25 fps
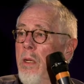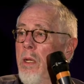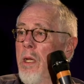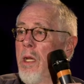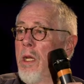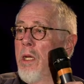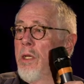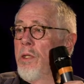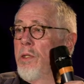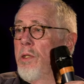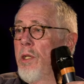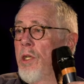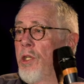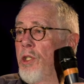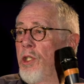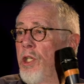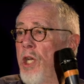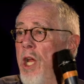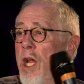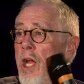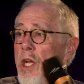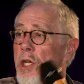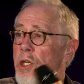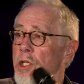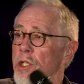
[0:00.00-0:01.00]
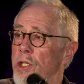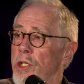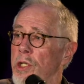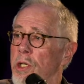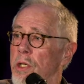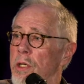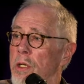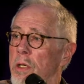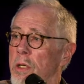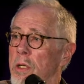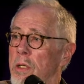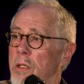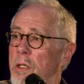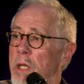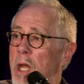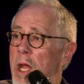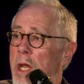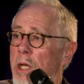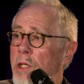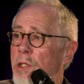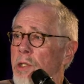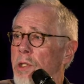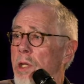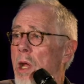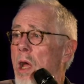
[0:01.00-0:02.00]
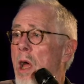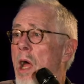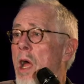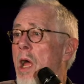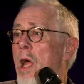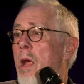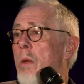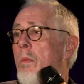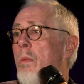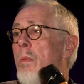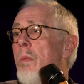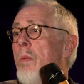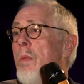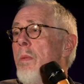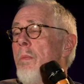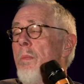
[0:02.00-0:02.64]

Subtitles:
is that change takes time.